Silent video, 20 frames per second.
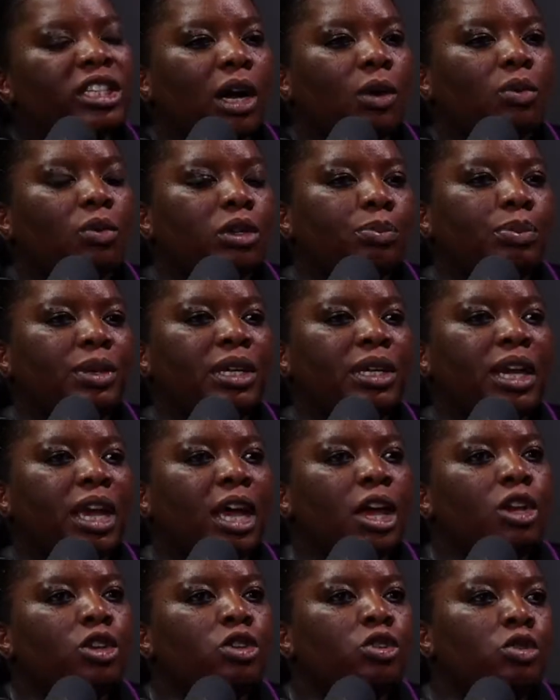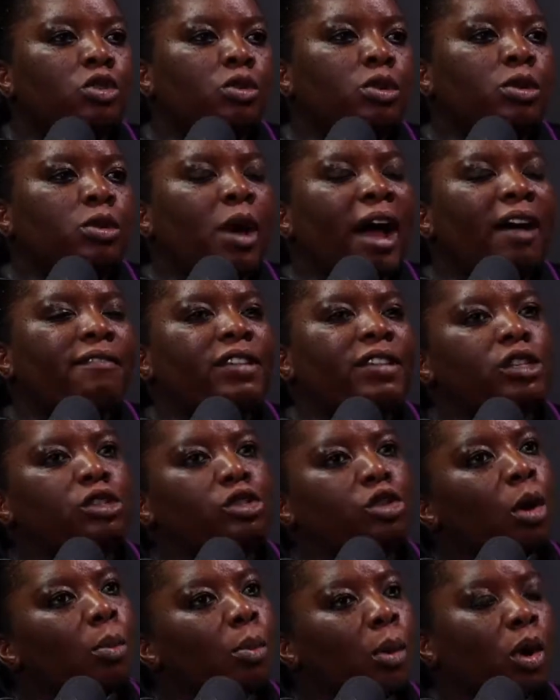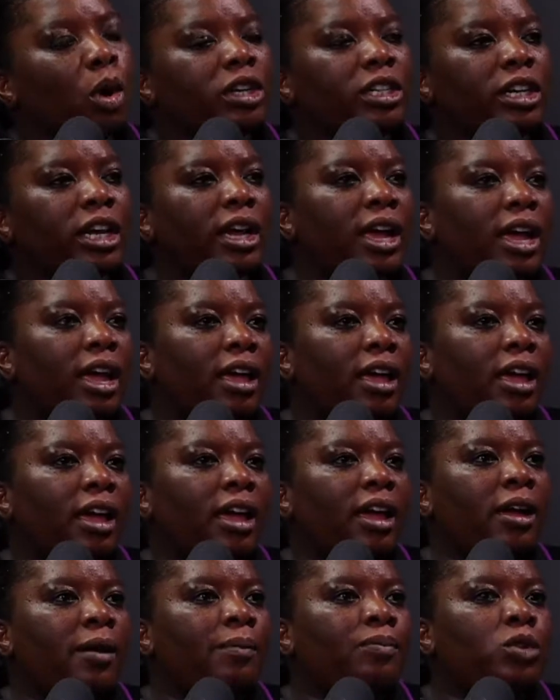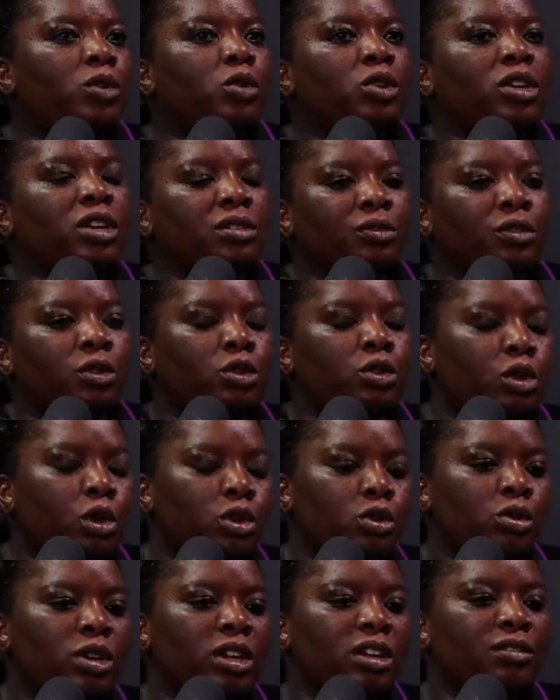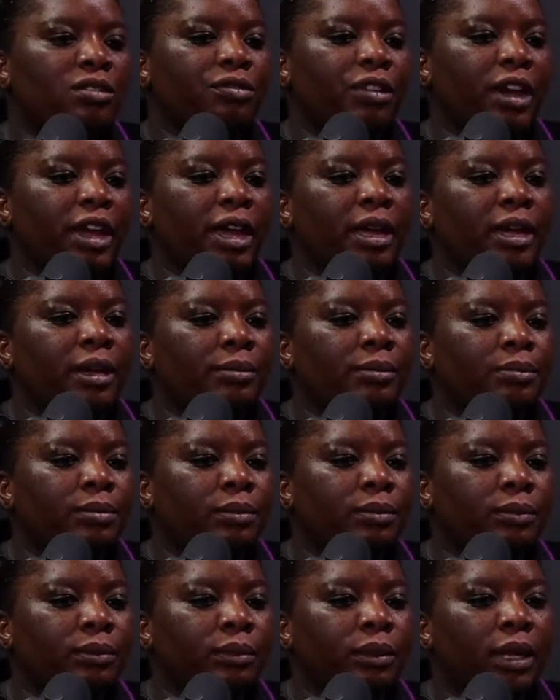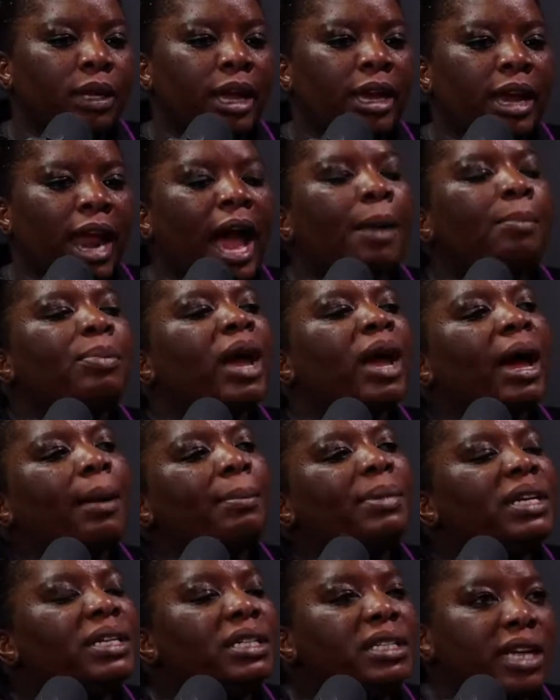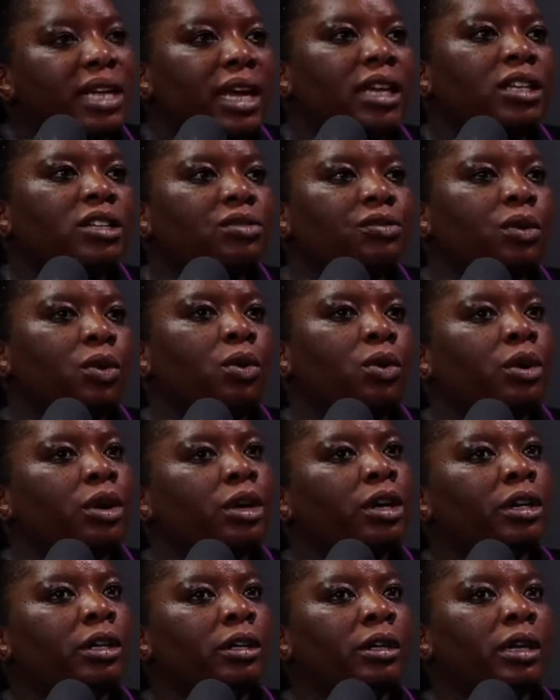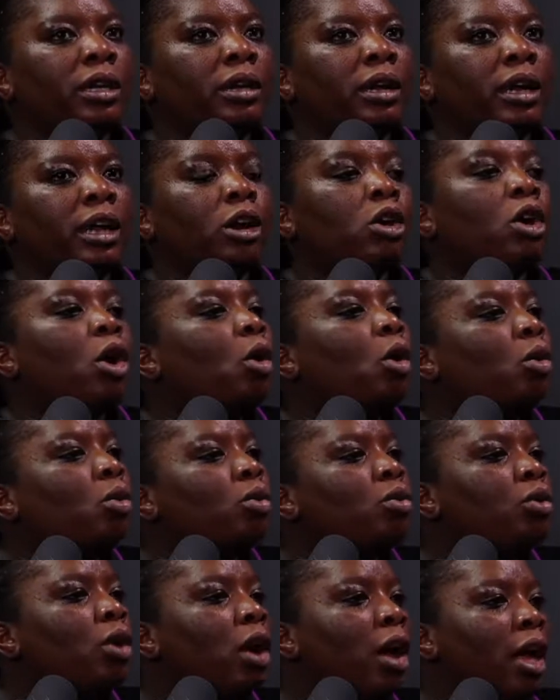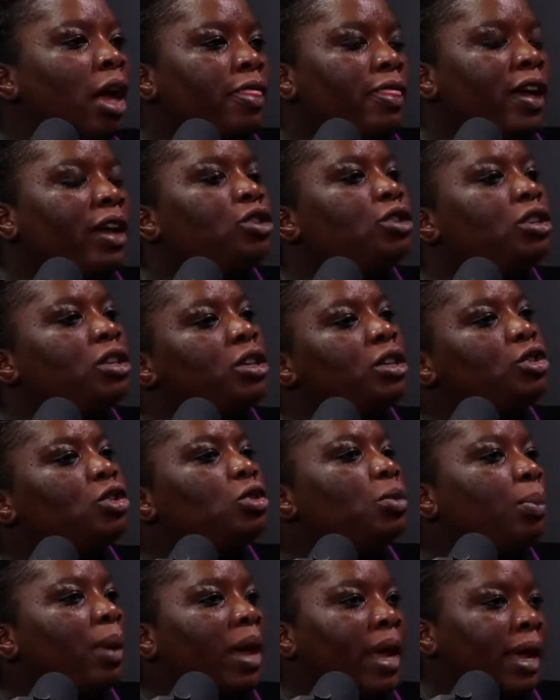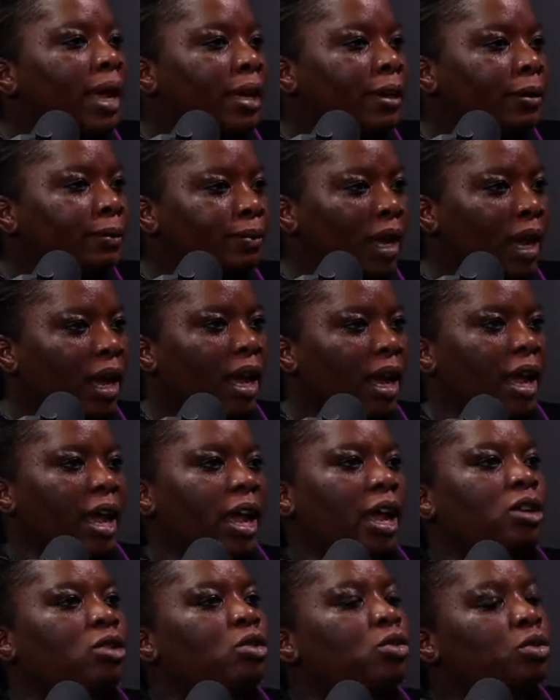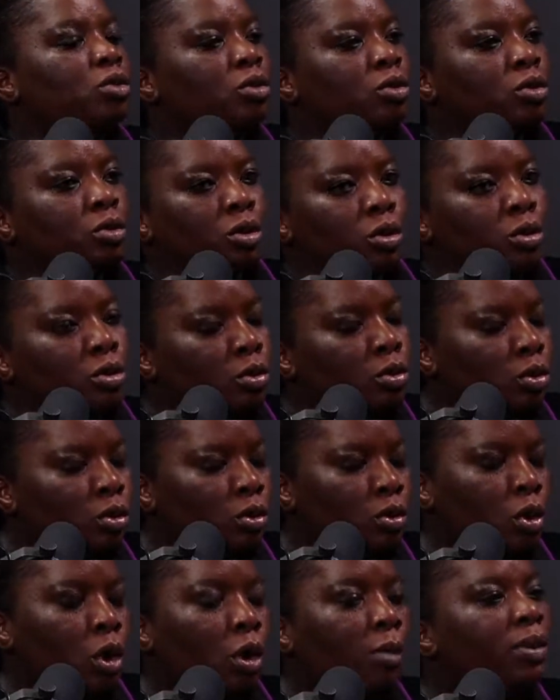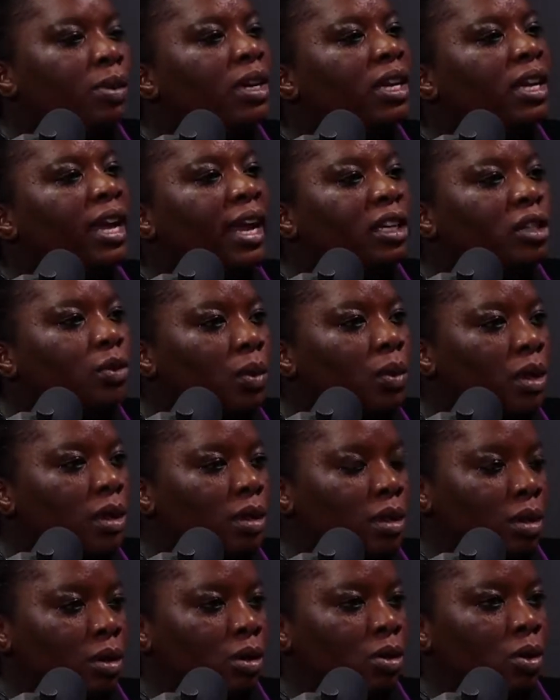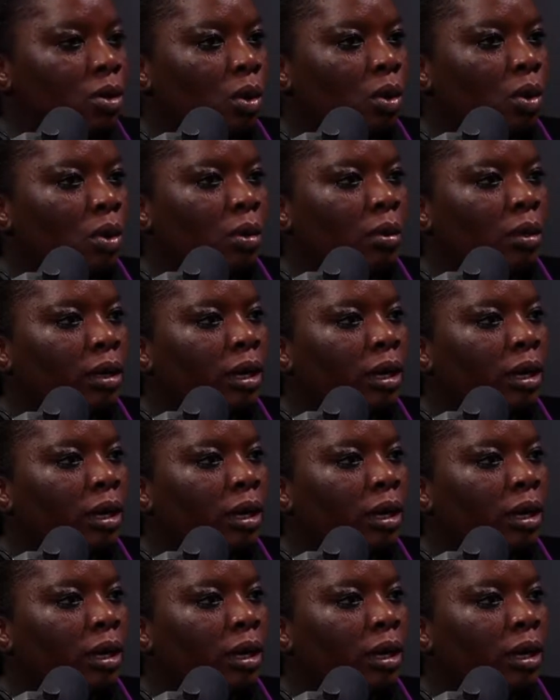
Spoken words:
would be, you have a stop order, you give an upcoming date for a loan that you need to pay. You communicate with your